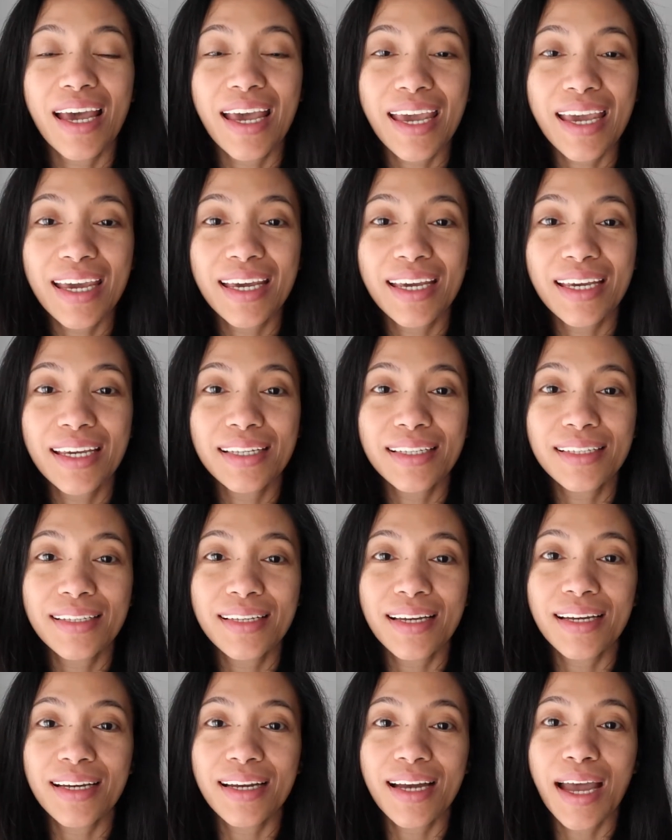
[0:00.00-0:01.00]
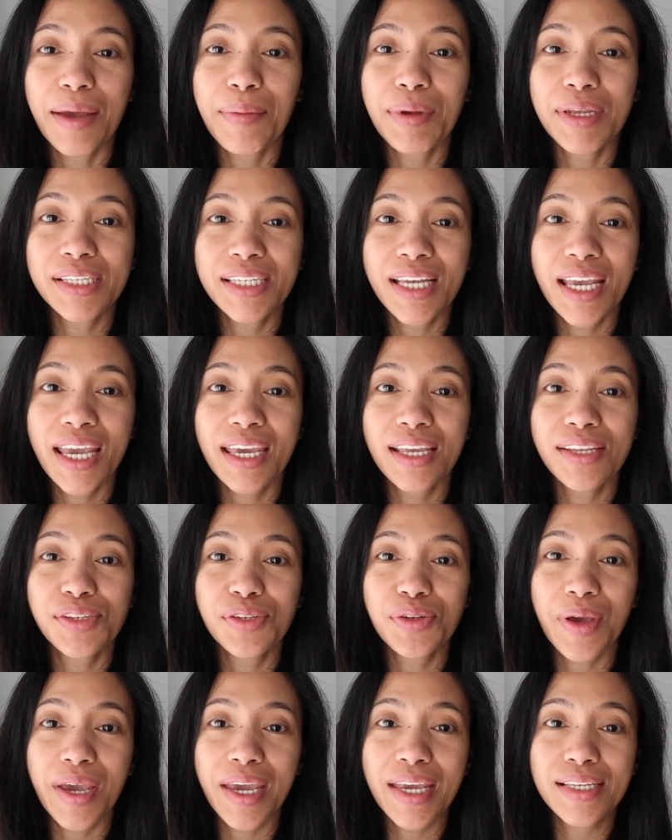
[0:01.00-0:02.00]
And I maintained
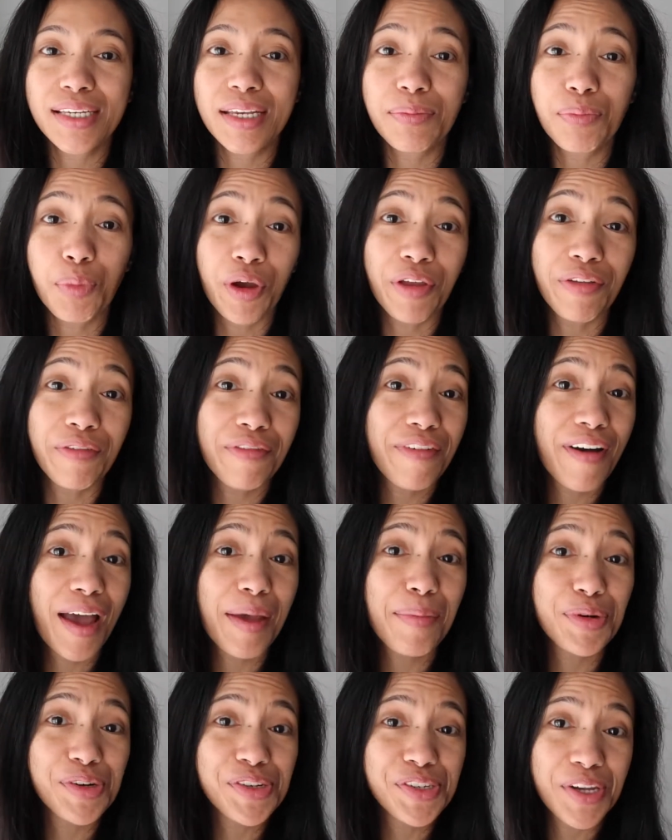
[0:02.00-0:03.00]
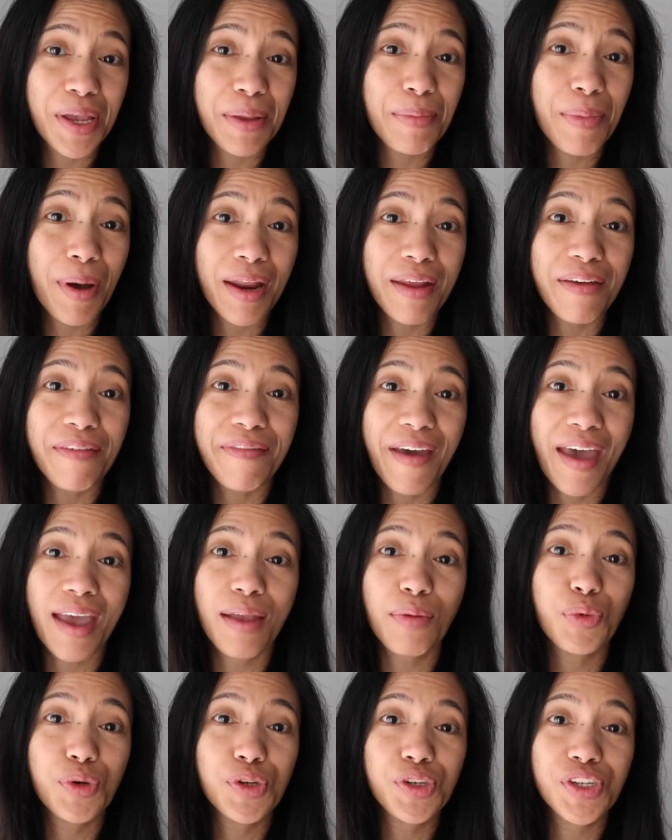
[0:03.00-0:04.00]
to 18.5% body
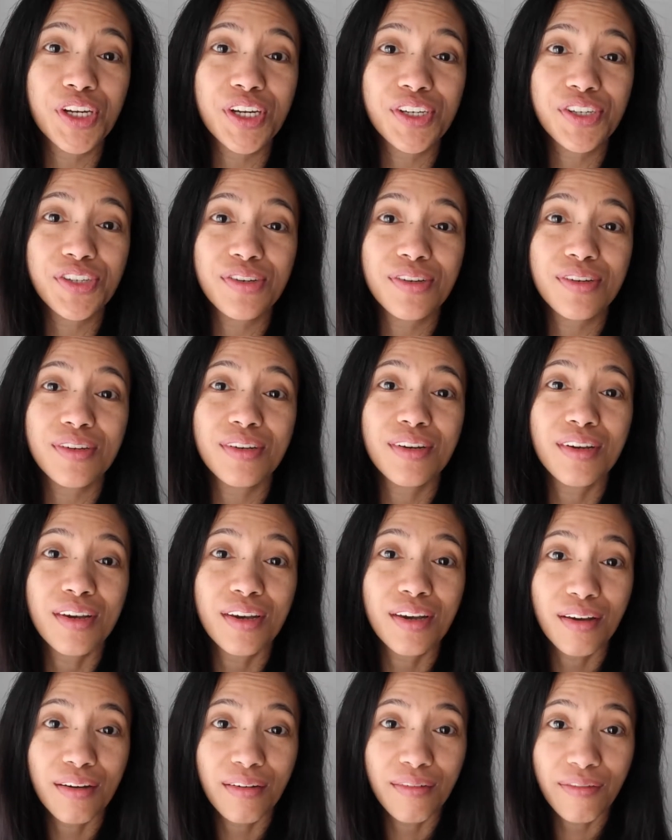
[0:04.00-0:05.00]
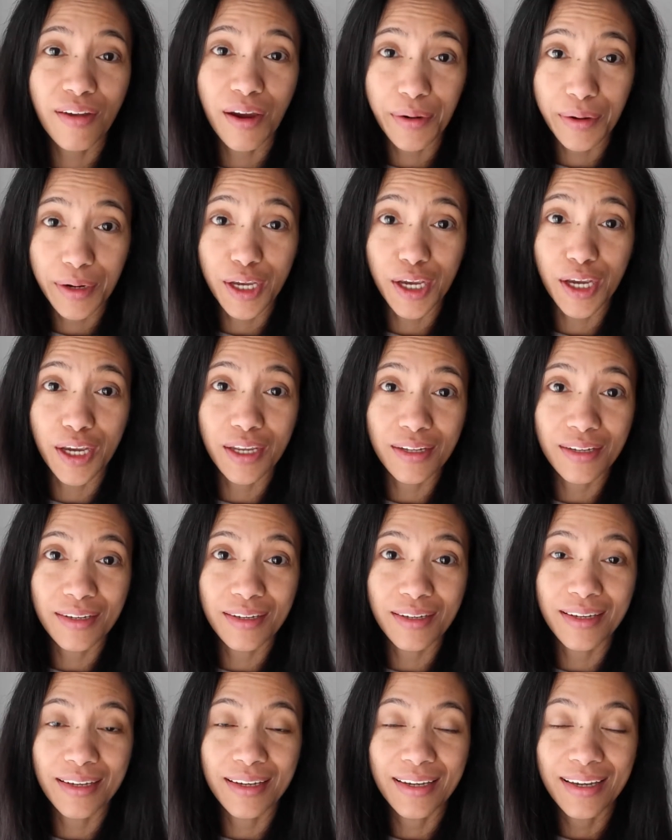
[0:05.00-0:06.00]
fat, which is very good.
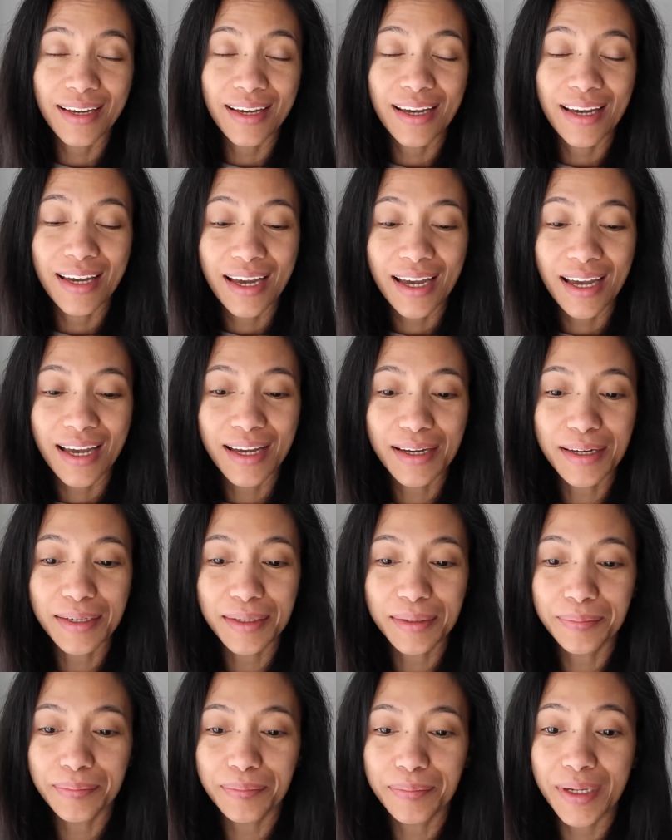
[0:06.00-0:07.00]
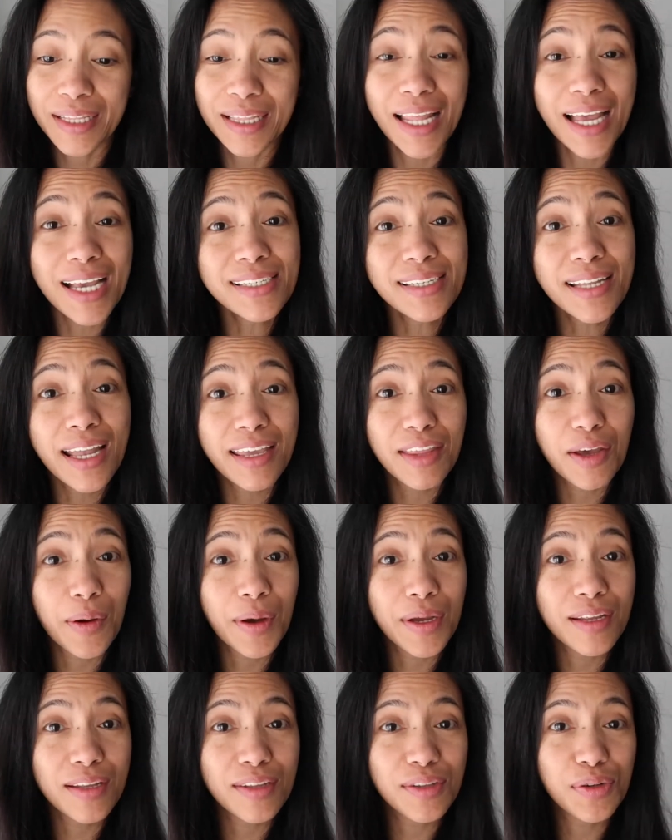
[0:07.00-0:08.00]
But last night though,
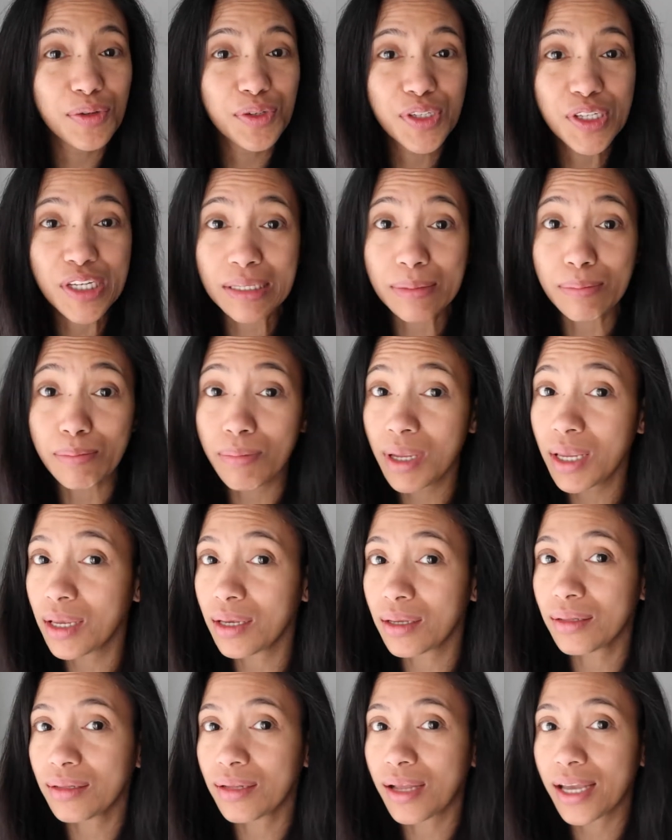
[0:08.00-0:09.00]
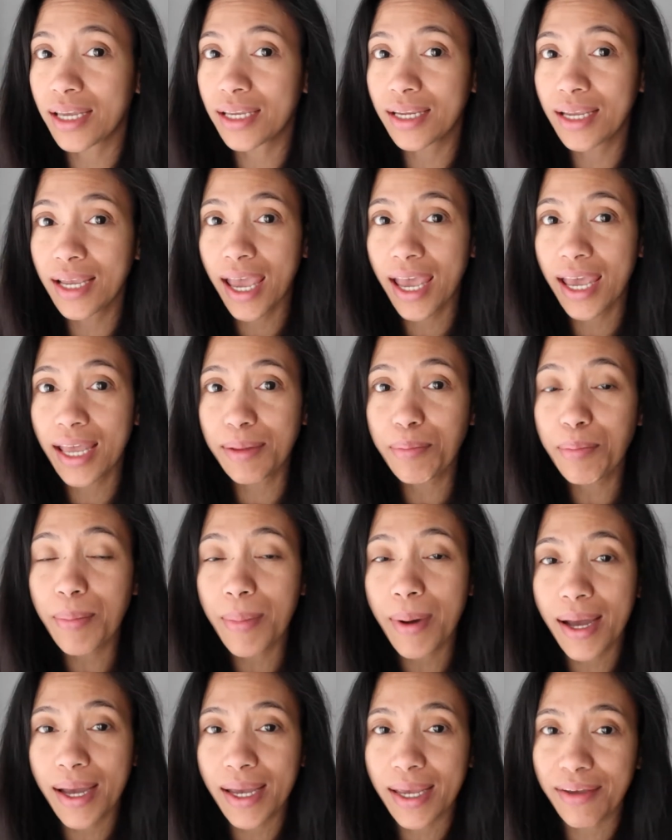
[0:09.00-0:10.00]
I didn't do cheat meal. I had
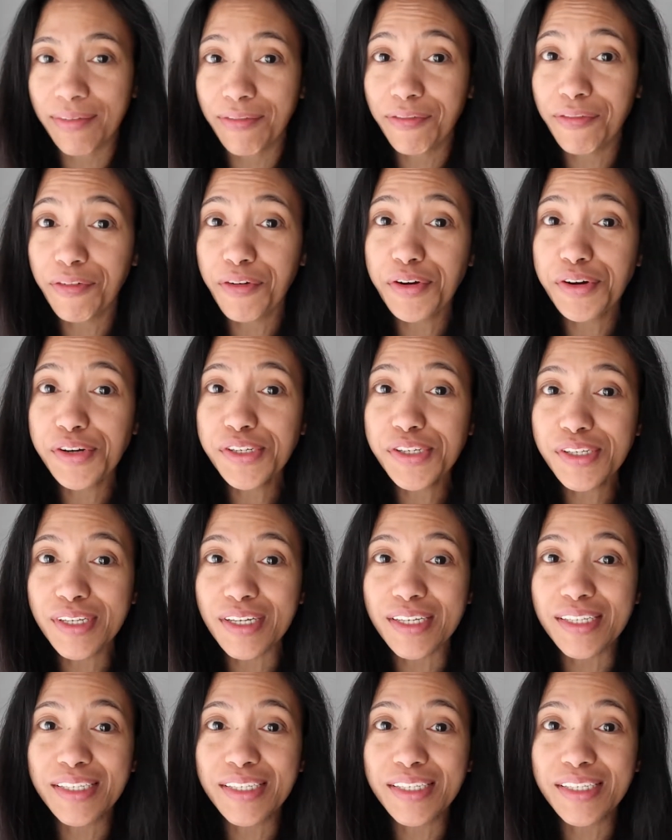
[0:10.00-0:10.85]
my first